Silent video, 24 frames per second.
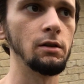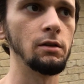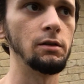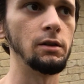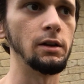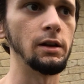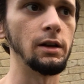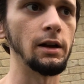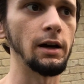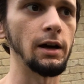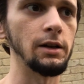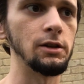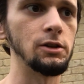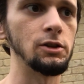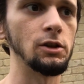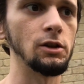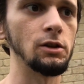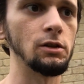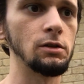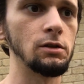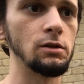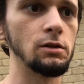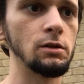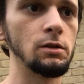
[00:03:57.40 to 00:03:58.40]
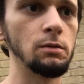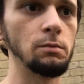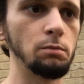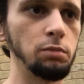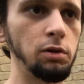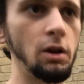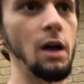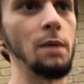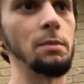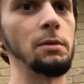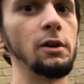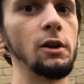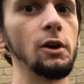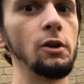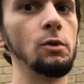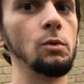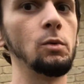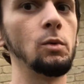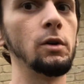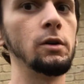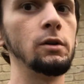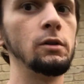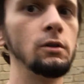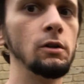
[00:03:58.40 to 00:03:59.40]
then I just plop another
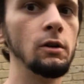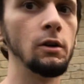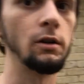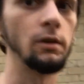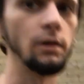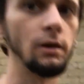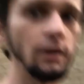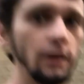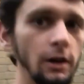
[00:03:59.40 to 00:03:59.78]
one, hook the